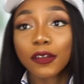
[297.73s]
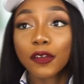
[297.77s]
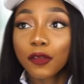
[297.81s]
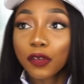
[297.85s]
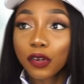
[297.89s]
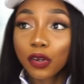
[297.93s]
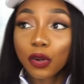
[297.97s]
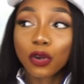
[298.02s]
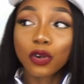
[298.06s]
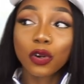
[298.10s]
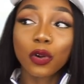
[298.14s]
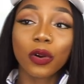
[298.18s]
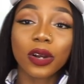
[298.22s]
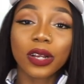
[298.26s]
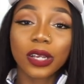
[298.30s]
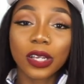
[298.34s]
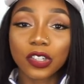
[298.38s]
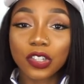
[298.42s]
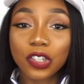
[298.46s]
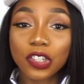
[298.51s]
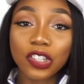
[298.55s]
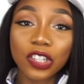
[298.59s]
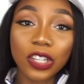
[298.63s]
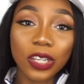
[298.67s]
If you don't know what
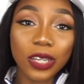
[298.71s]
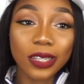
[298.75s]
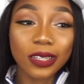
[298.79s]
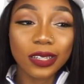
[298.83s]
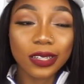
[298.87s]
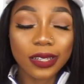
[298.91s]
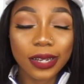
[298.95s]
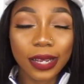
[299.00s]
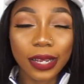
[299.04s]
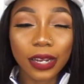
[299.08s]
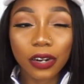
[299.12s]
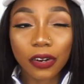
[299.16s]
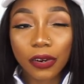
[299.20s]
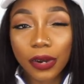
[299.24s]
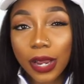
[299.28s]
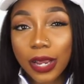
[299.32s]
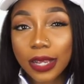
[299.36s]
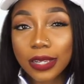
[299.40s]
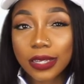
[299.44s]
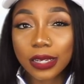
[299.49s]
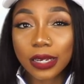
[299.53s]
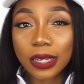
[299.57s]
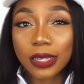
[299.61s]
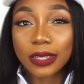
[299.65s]
Kijiji is, it's like
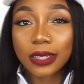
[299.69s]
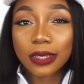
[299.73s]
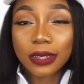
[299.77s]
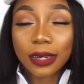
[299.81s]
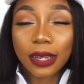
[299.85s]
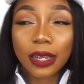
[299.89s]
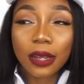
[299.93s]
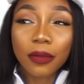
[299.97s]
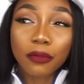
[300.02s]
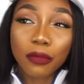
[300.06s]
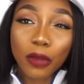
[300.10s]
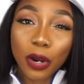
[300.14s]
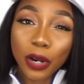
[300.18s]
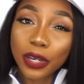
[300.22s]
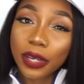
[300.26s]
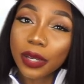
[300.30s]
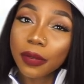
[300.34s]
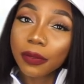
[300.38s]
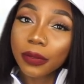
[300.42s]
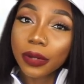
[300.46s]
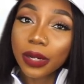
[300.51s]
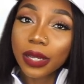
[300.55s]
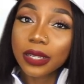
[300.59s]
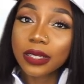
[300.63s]
Craigslist, it's like a
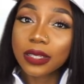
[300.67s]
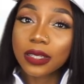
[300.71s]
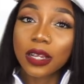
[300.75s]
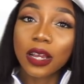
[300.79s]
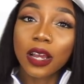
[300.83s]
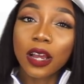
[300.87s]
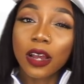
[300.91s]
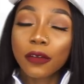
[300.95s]
marketplace